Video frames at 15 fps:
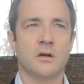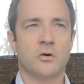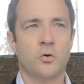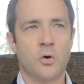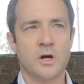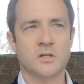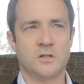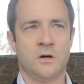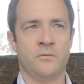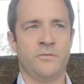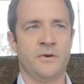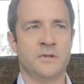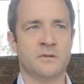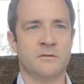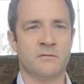quite
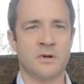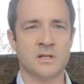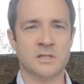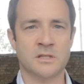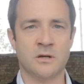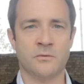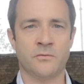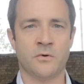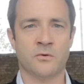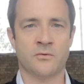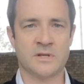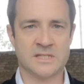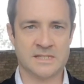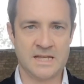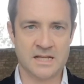often right now for
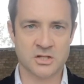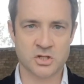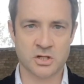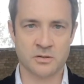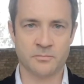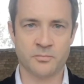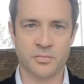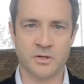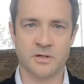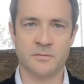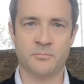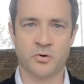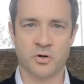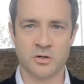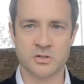residential
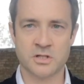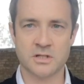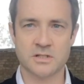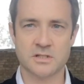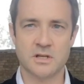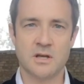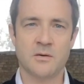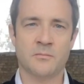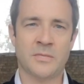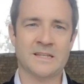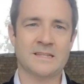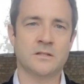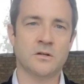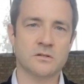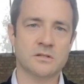projects,
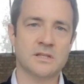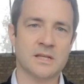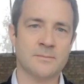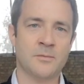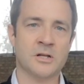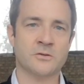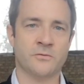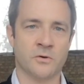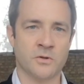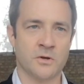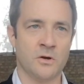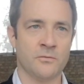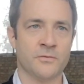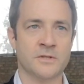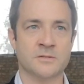but not that much for the
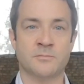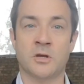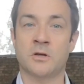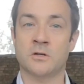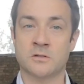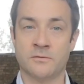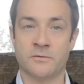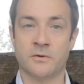office because of